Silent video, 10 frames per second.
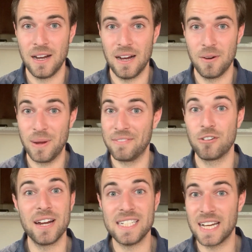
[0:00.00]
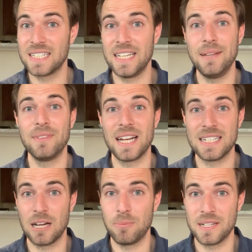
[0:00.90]
Uh, we have a great tech team that
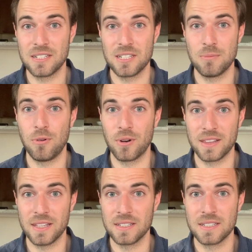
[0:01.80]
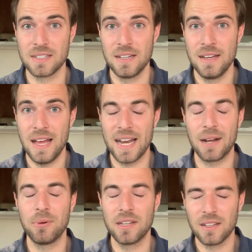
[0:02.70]
is helping to support this, and
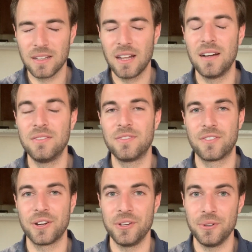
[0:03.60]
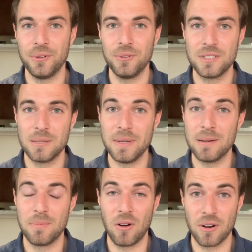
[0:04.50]
I would love for you to be
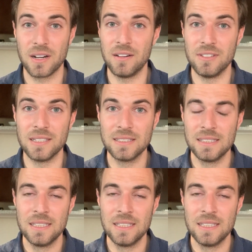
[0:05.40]
a part of it.